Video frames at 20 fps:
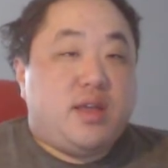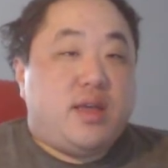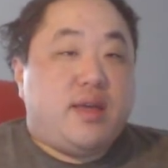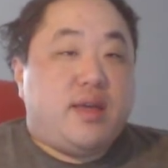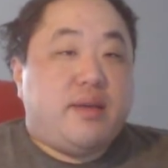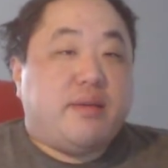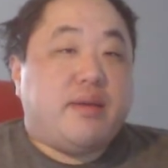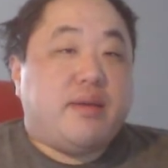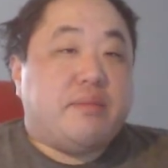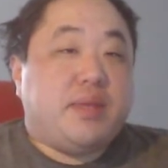
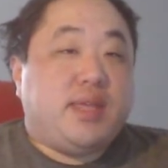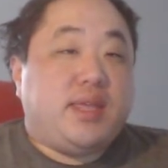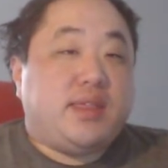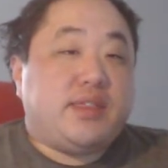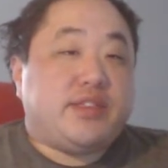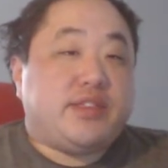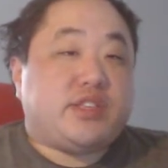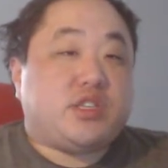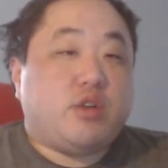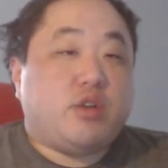I mean,
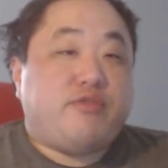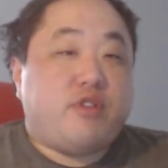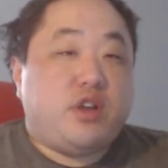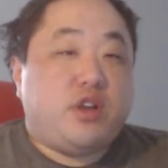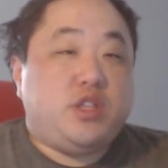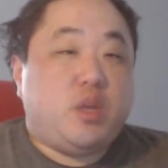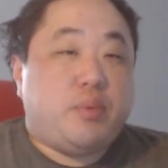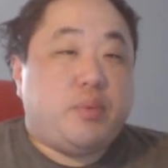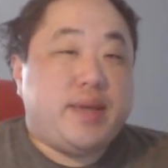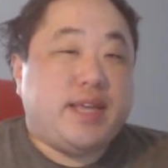so far
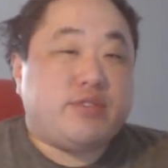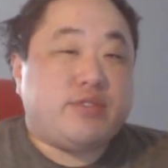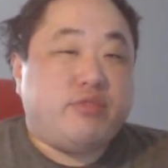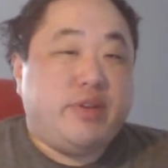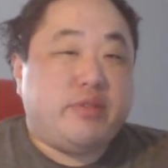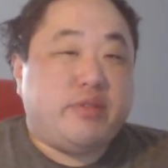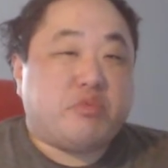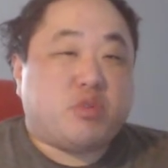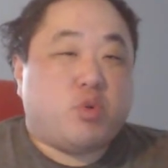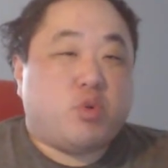nobody has
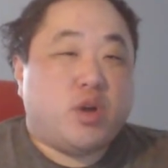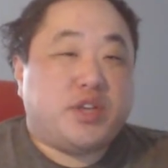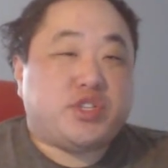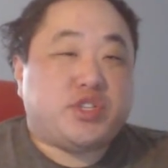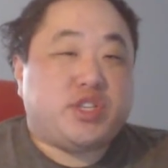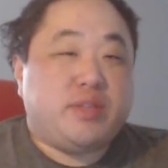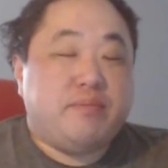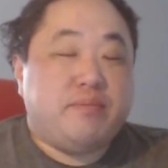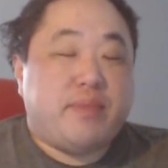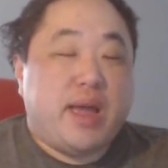really
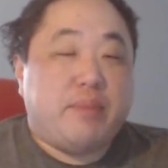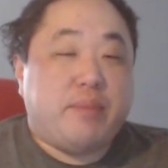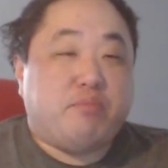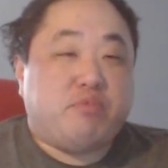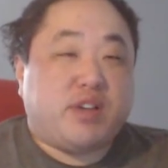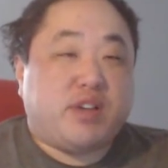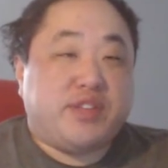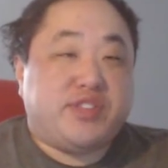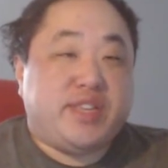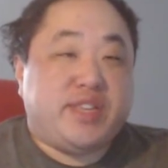requested my
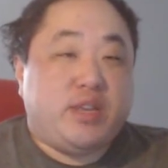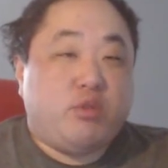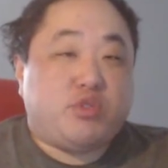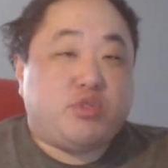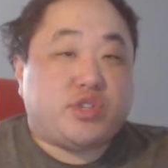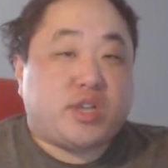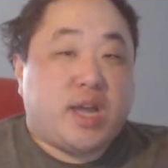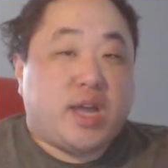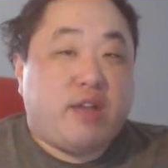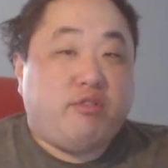continue
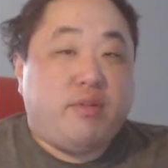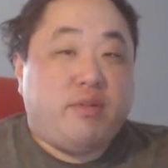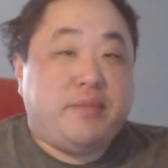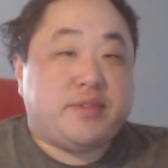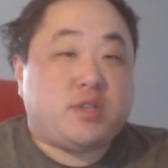Skyrim,